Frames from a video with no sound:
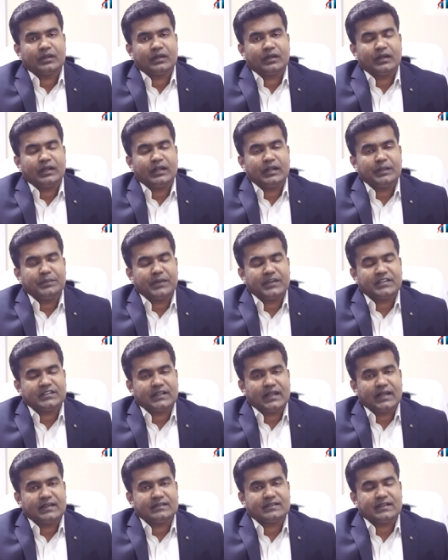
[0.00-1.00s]
Any breast
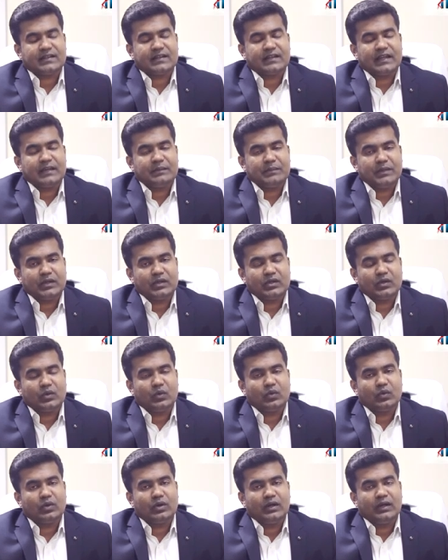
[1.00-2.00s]
cancer can be
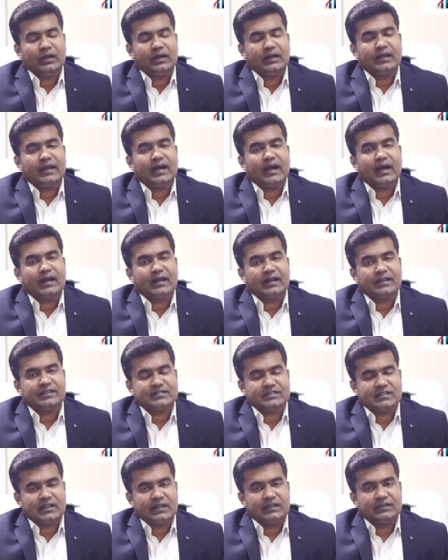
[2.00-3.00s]
cured in an early
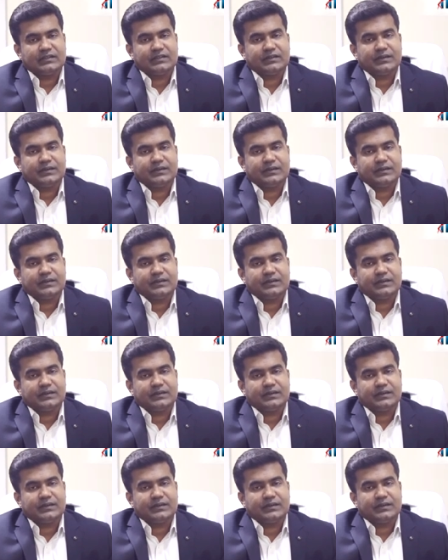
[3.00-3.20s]
stage.